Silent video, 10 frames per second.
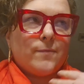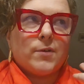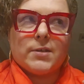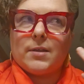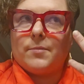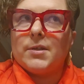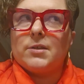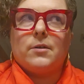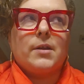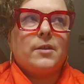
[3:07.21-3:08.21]
for some
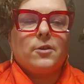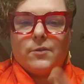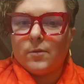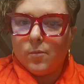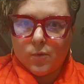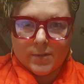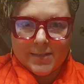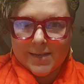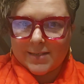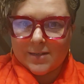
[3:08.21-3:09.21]
reason or another, the more
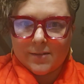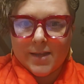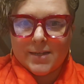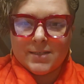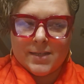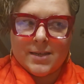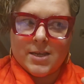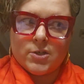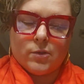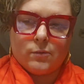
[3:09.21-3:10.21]
dust collects in
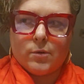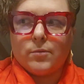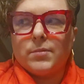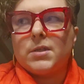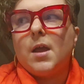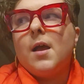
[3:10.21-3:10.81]
each of the rooms.